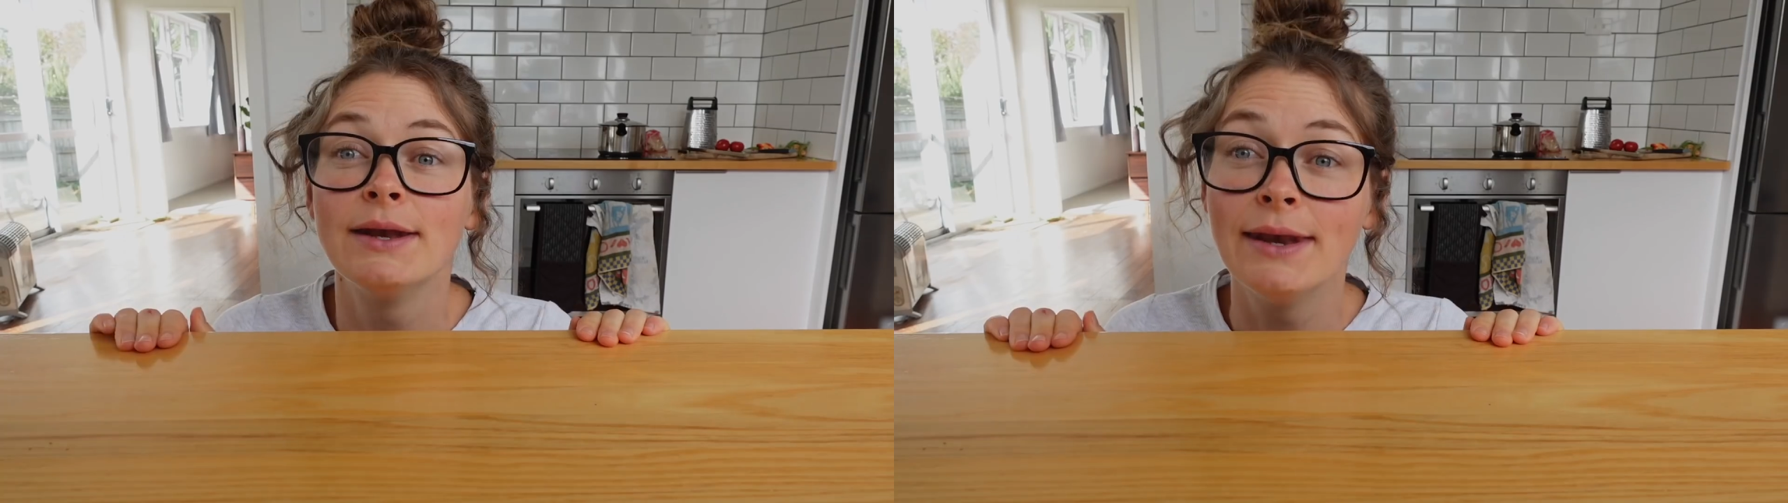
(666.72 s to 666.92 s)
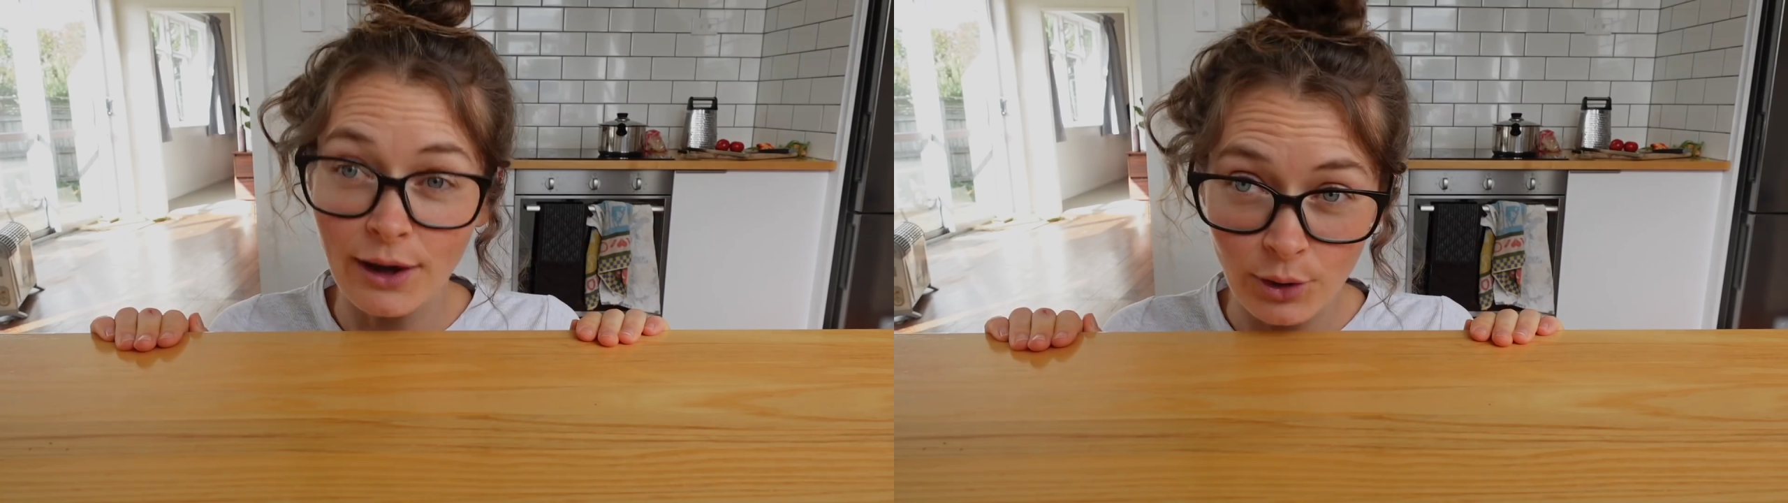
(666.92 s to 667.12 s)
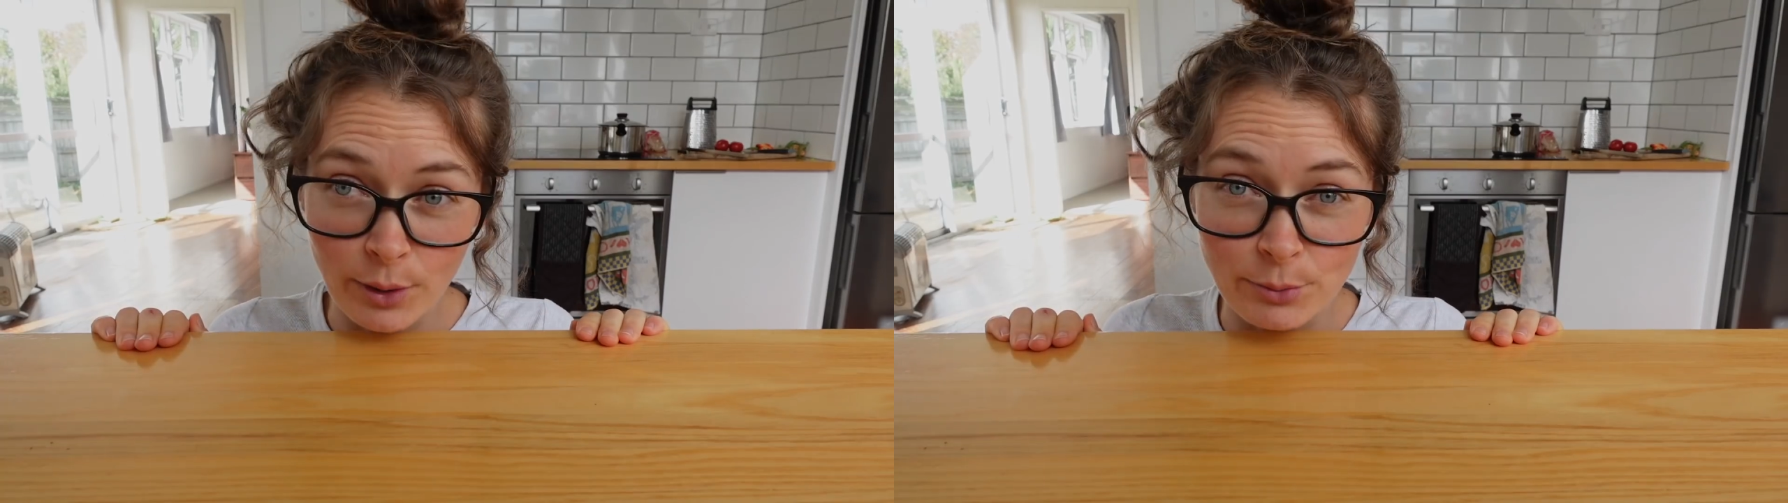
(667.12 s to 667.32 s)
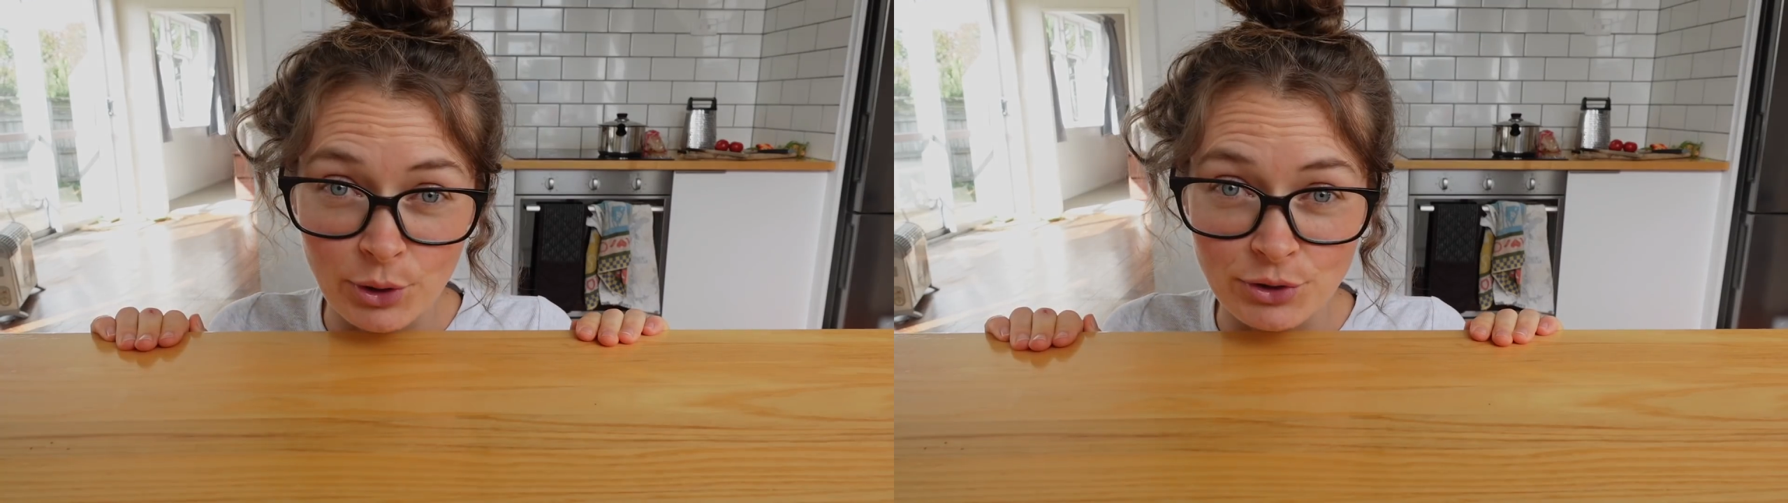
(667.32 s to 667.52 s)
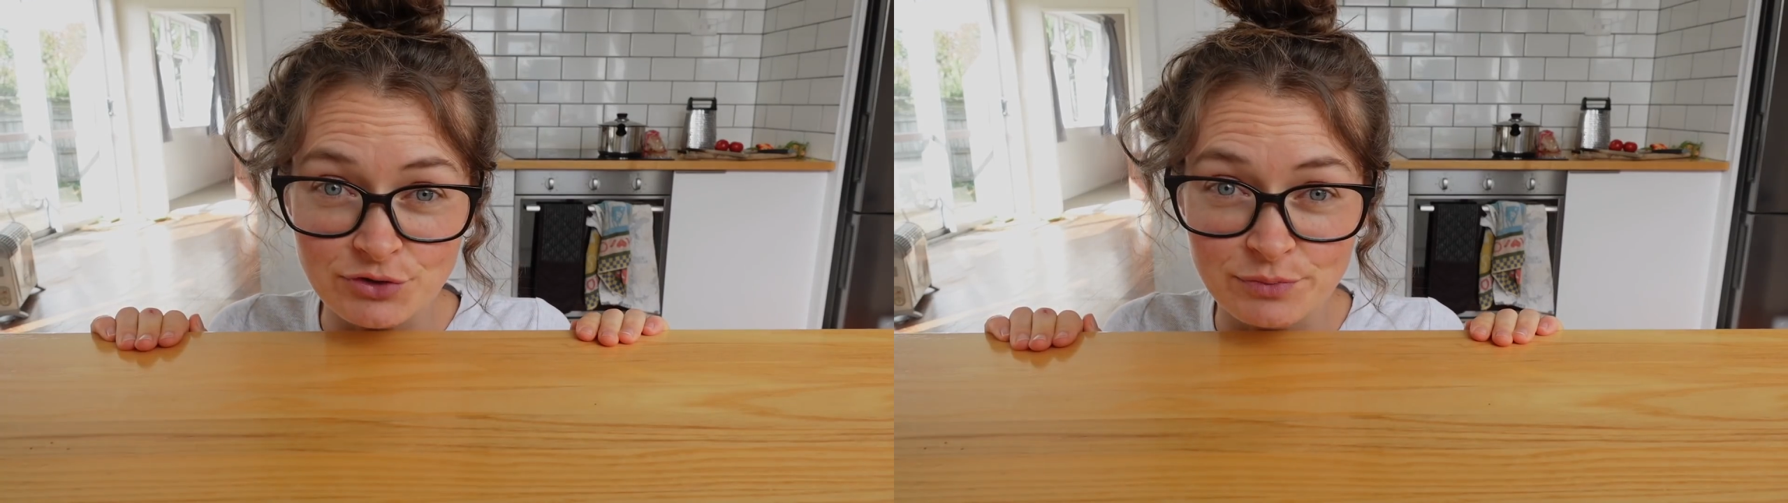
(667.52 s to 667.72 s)
Now I'm
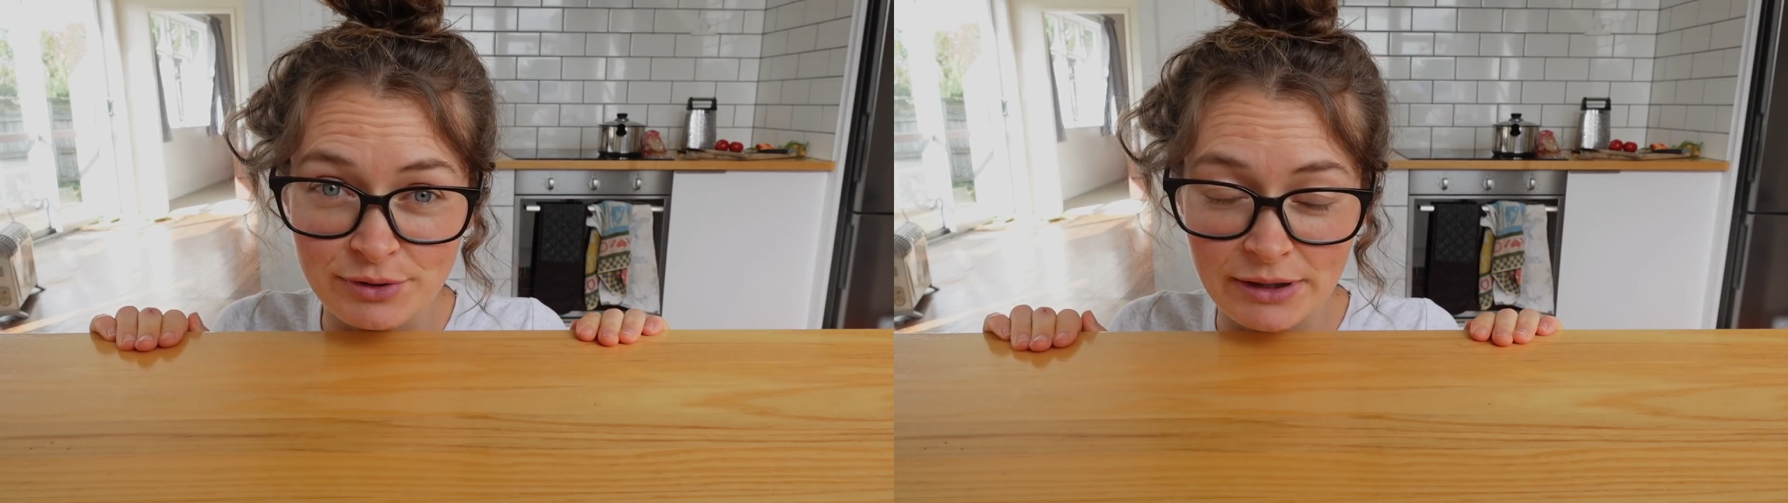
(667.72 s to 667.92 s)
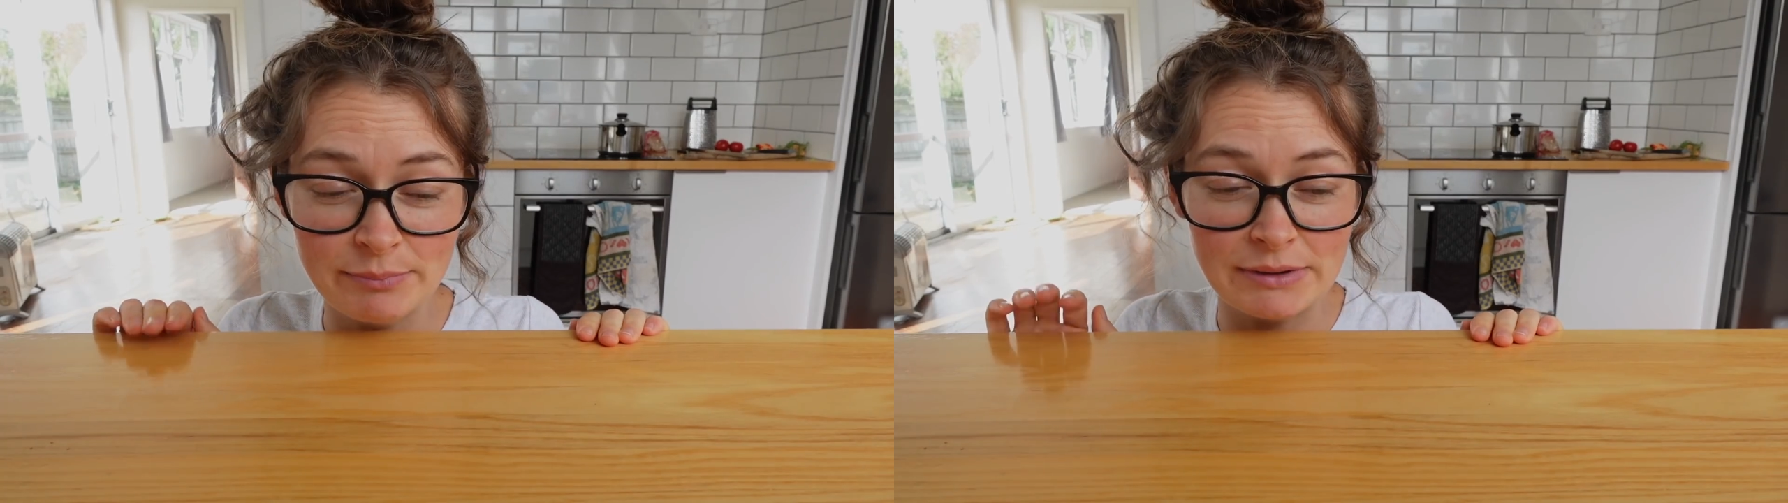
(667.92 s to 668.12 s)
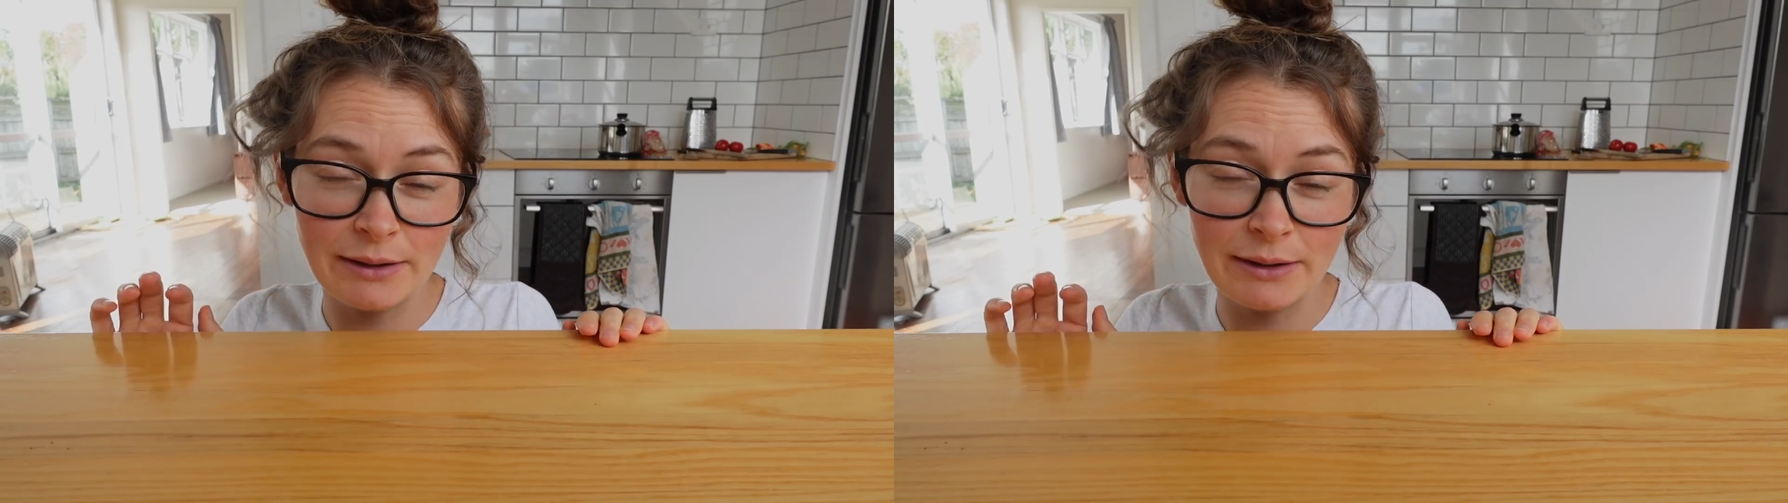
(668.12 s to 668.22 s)
going to prep